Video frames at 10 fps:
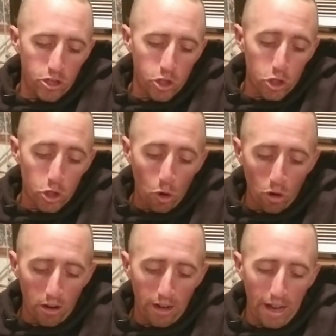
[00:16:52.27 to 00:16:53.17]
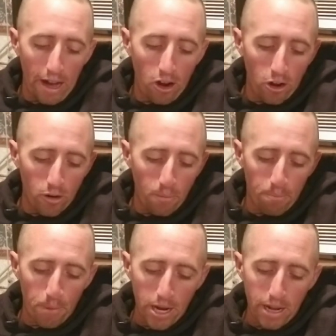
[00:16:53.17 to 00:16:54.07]
story aired
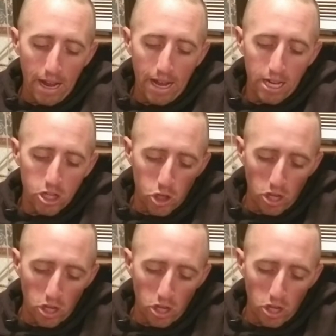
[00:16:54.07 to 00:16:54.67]
Monday,